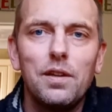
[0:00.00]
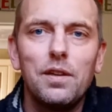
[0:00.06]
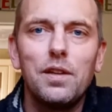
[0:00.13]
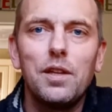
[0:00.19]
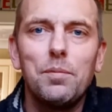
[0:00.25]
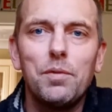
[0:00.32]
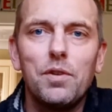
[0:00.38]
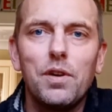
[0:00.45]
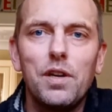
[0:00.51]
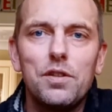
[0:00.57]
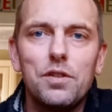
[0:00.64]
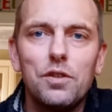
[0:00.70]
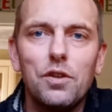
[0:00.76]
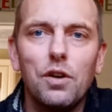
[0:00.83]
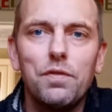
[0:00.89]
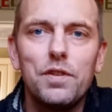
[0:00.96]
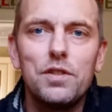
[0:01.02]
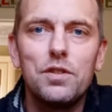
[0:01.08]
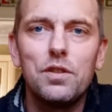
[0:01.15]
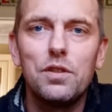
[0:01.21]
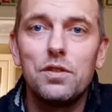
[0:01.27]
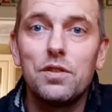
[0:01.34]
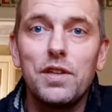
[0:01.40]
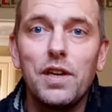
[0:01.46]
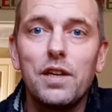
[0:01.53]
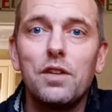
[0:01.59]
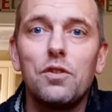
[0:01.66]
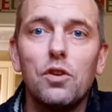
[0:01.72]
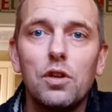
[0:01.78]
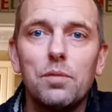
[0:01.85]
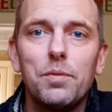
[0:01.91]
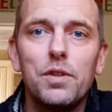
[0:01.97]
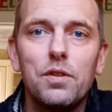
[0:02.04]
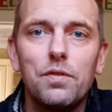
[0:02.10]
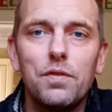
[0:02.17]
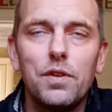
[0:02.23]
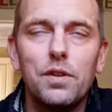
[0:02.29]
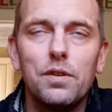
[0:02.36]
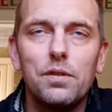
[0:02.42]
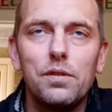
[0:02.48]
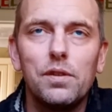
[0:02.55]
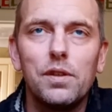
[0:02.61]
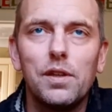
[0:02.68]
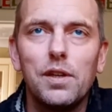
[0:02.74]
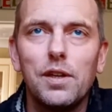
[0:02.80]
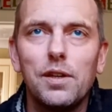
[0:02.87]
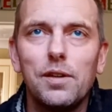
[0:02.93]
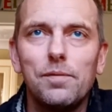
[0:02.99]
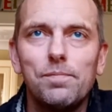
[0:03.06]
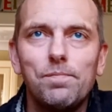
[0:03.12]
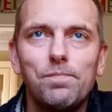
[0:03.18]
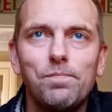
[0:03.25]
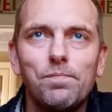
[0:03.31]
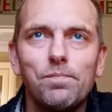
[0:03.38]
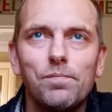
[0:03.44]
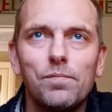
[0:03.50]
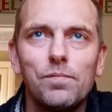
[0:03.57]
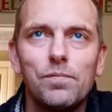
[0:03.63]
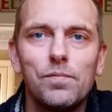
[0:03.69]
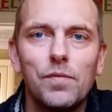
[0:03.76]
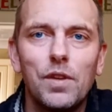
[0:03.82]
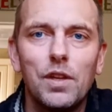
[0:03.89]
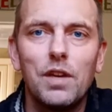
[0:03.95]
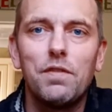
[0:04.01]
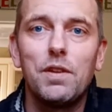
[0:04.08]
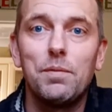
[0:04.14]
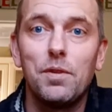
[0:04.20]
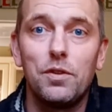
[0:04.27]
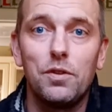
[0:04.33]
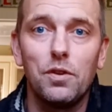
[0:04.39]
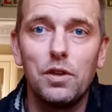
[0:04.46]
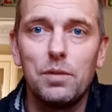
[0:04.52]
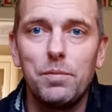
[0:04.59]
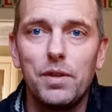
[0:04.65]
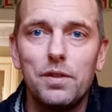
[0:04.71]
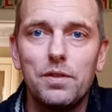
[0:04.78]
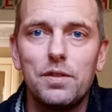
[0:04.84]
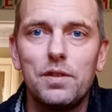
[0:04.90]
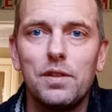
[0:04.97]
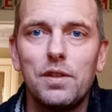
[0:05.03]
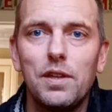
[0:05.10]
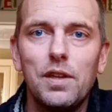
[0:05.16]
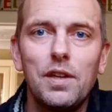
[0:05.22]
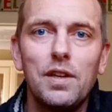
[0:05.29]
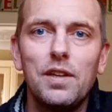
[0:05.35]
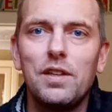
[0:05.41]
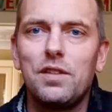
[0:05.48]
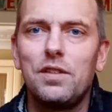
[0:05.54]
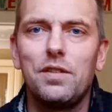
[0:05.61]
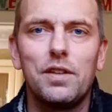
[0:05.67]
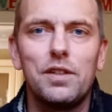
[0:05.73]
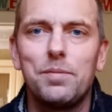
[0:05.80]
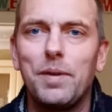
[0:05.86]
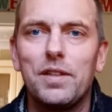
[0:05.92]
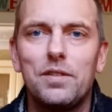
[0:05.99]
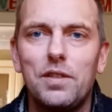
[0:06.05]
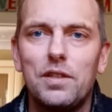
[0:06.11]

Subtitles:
the immigration office to scan the documents for you. Give them the documents. I think it's about